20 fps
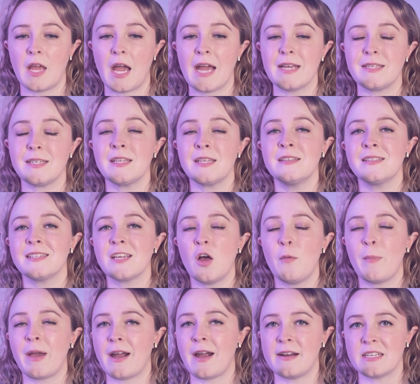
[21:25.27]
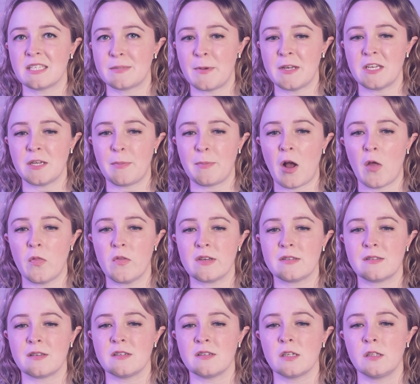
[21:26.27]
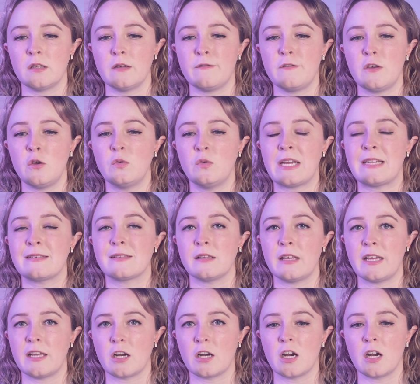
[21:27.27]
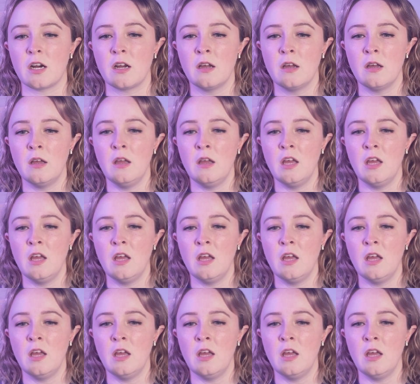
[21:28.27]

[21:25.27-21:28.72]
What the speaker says: I didn't tell my husband about this until a few days later.